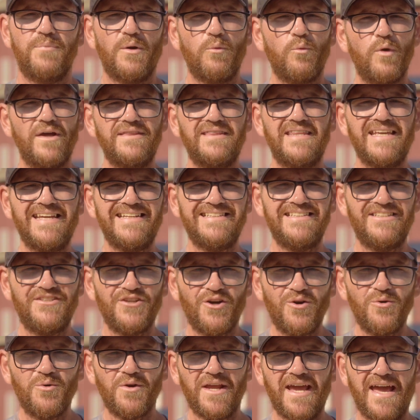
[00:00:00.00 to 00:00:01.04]
But what they
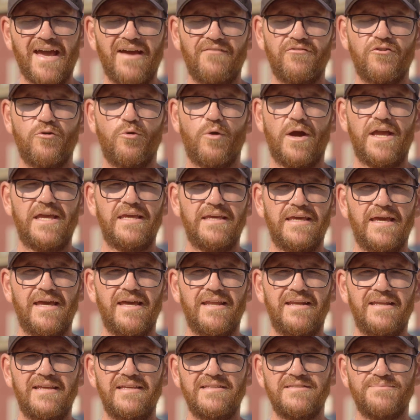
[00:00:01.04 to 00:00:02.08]
don't have quite
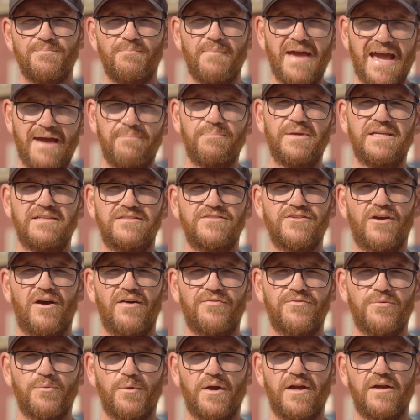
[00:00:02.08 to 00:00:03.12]
yet is mapping
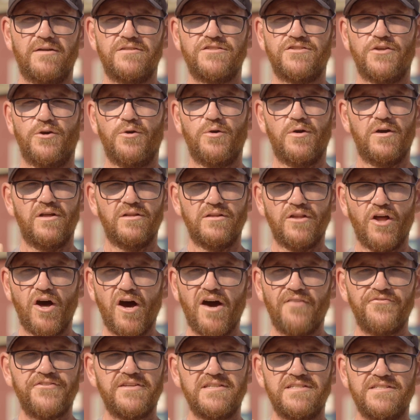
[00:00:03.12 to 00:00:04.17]
software. So
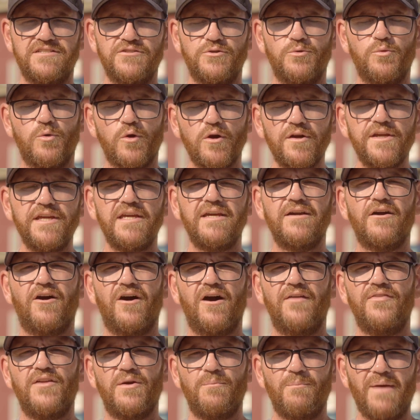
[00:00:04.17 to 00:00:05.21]
Aloft is still working
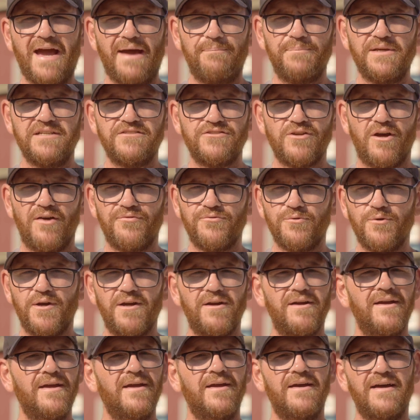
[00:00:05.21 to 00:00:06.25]
on their mapping
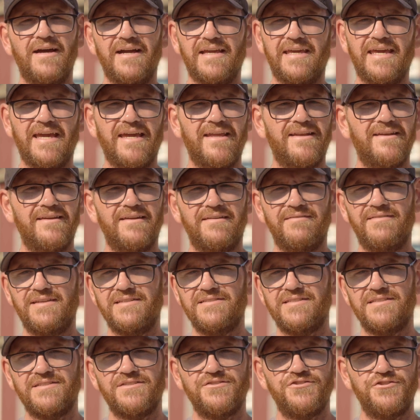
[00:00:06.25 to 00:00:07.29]
software. Again,
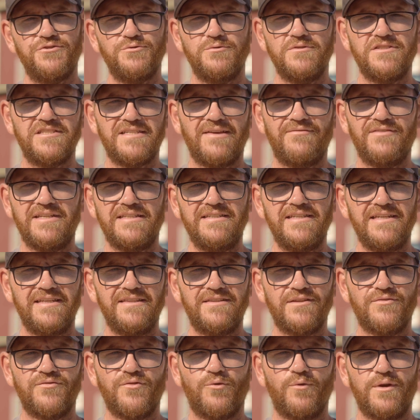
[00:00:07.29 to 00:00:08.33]
this is June
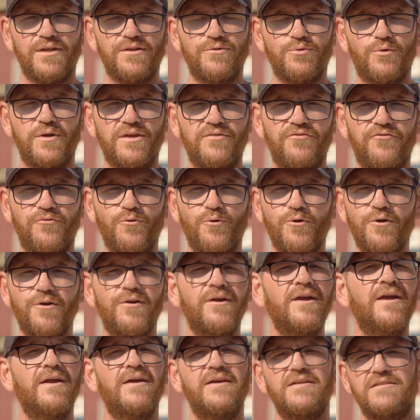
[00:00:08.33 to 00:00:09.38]
17th of
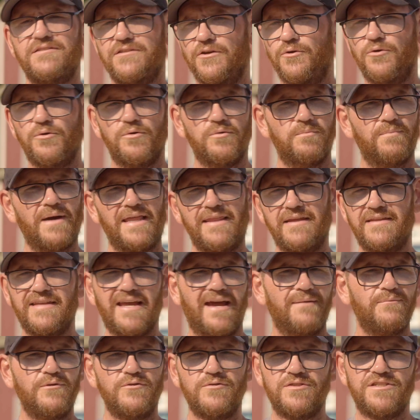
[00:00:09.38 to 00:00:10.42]
2024. So by the
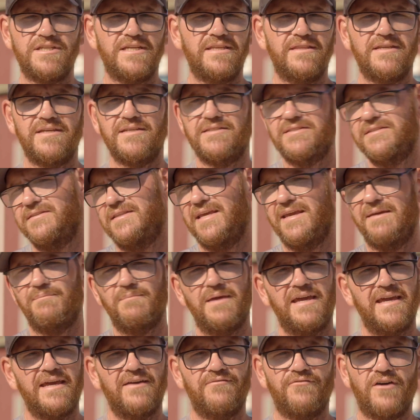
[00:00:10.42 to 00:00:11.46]
time you see this, they
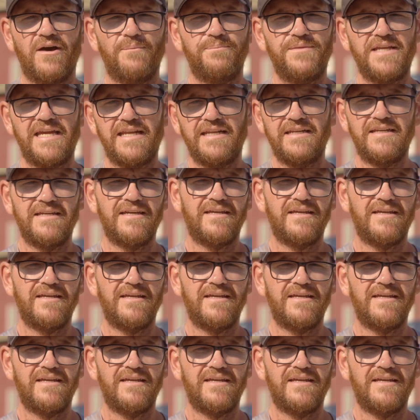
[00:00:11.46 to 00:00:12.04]
may have updated